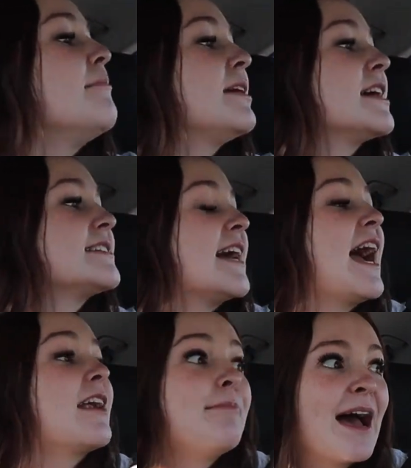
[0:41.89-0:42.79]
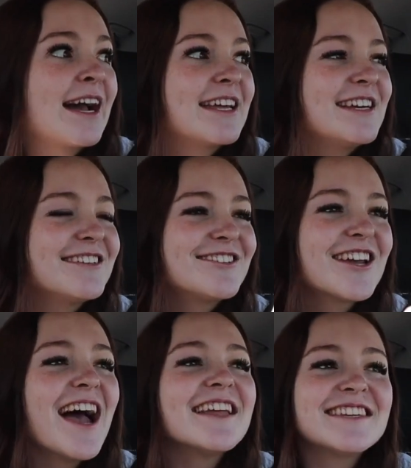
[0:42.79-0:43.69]
because I had a package
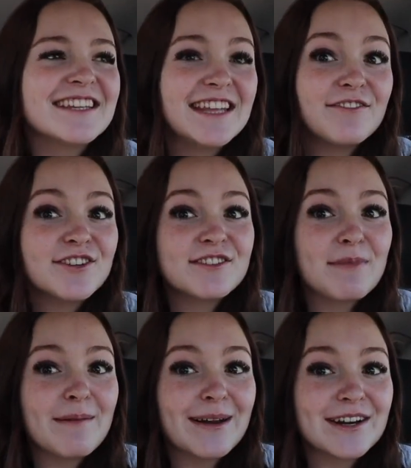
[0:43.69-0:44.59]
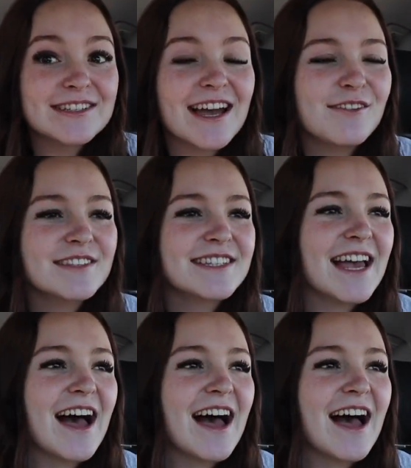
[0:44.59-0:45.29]
delivered to my parents' house,